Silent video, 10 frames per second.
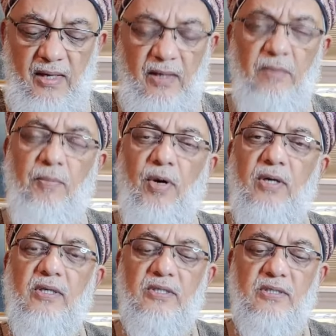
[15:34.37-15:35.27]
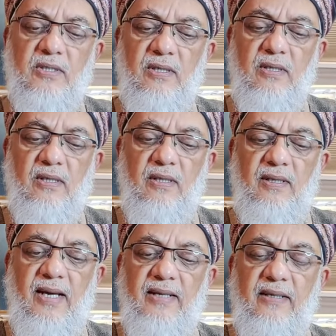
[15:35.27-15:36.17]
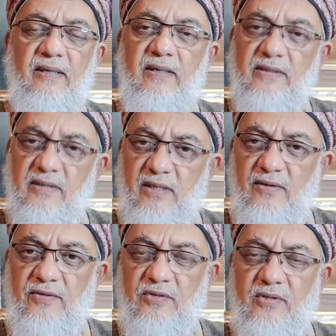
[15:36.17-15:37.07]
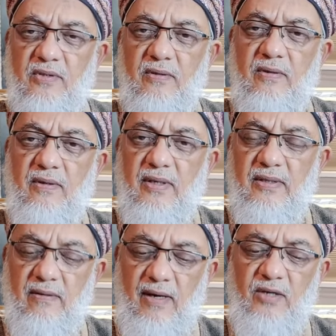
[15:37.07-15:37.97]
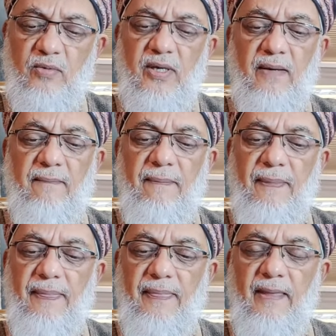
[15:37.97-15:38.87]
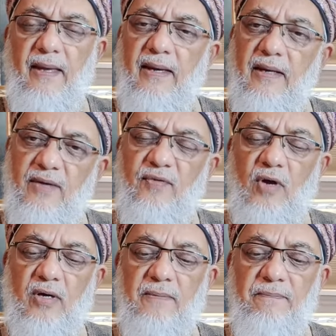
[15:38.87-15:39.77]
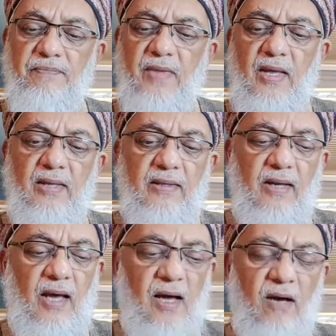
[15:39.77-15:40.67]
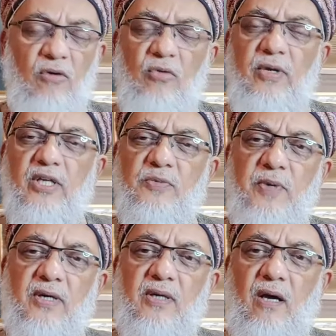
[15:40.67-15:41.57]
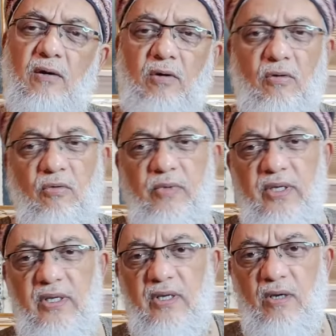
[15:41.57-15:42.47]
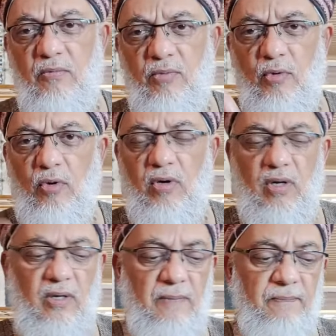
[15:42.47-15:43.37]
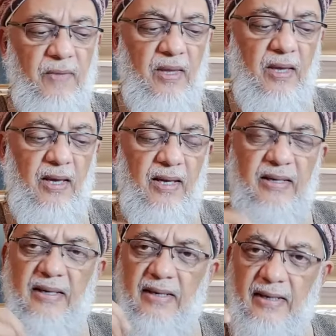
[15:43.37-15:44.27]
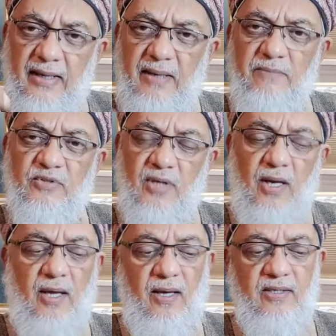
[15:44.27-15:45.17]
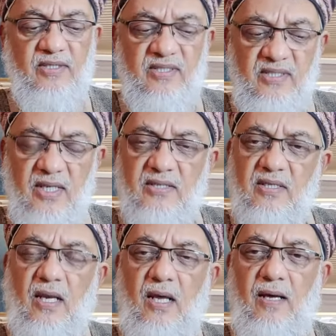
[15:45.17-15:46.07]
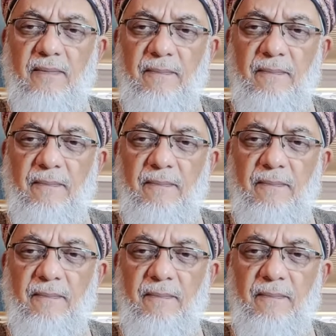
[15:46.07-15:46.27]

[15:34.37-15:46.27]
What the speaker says: importance that it deserves in the right way. If not, then how do we expect our weak and broken and lame Salah, sick Salah,